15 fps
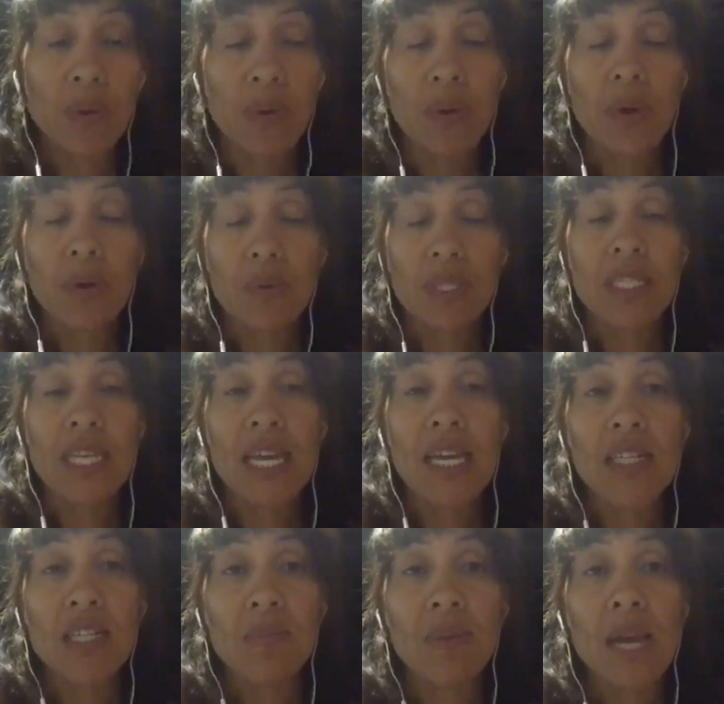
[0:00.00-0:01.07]
was
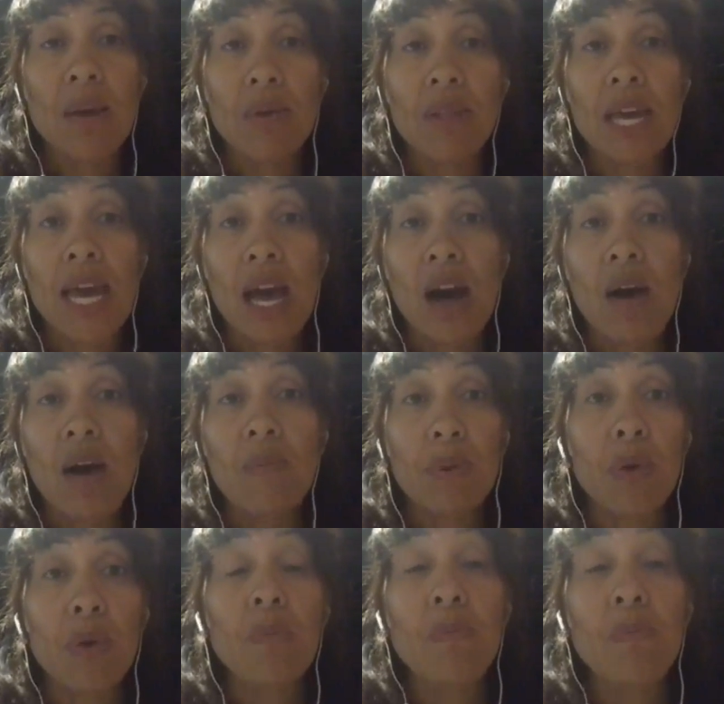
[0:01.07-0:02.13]
there to be able to help
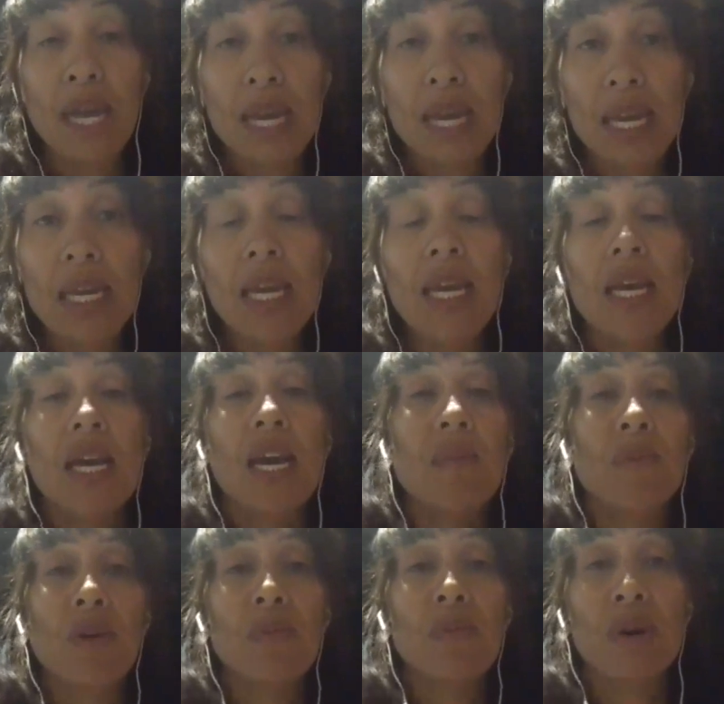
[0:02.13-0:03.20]
build me
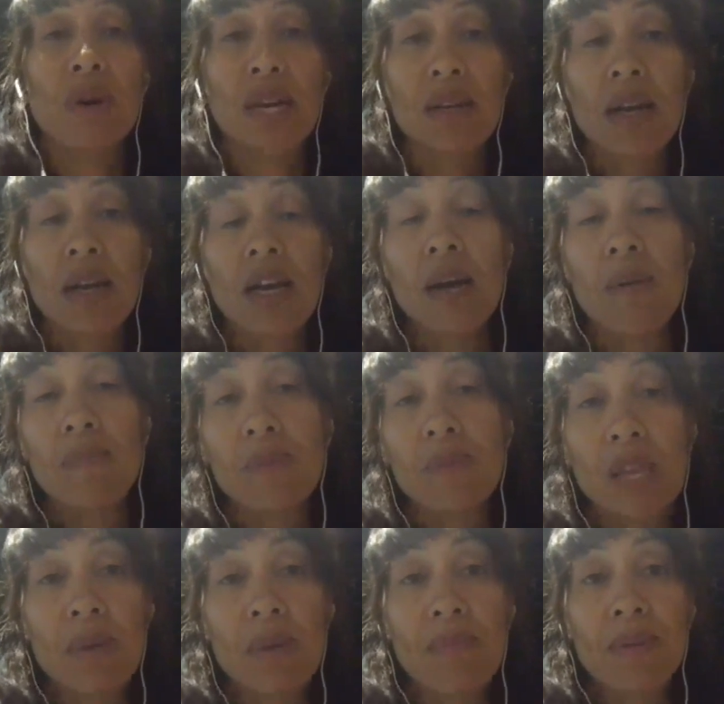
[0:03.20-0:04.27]
and build my
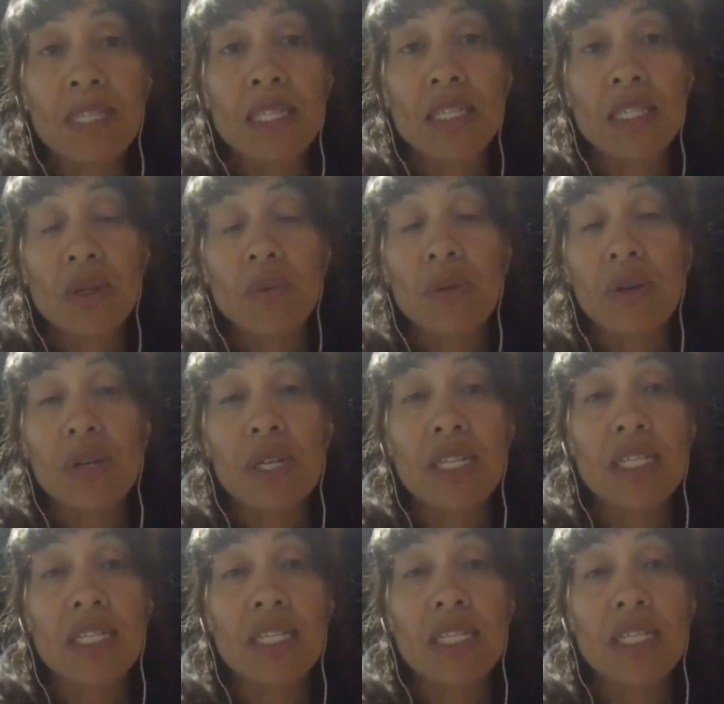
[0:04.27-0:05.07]
my business to where it is